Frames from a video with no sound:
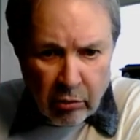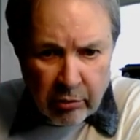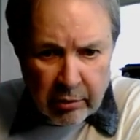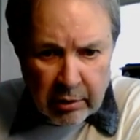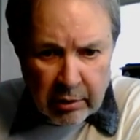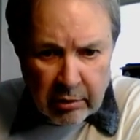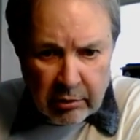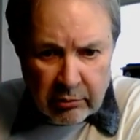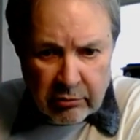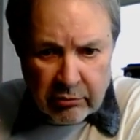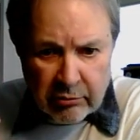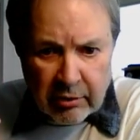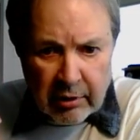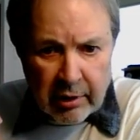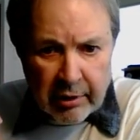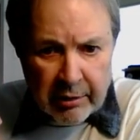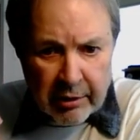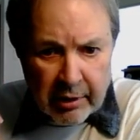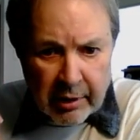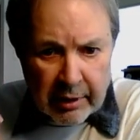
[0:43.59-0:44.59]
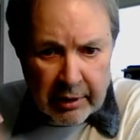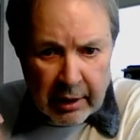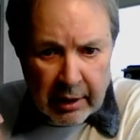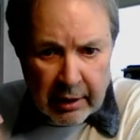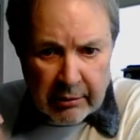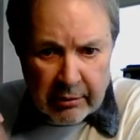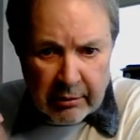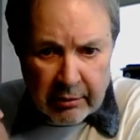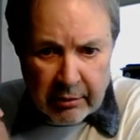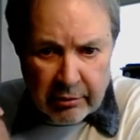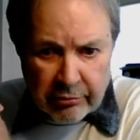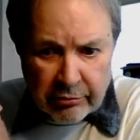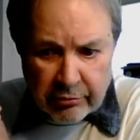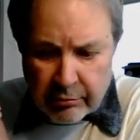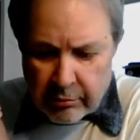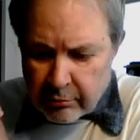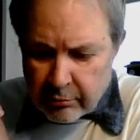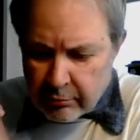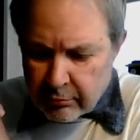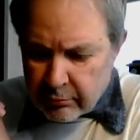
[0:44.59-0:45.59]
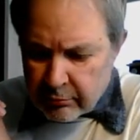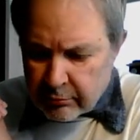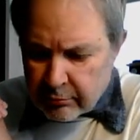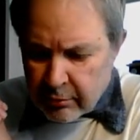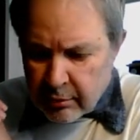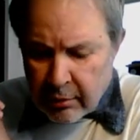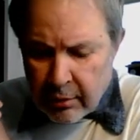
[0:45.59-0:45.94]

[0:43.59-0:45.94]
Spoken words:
these interconnected issues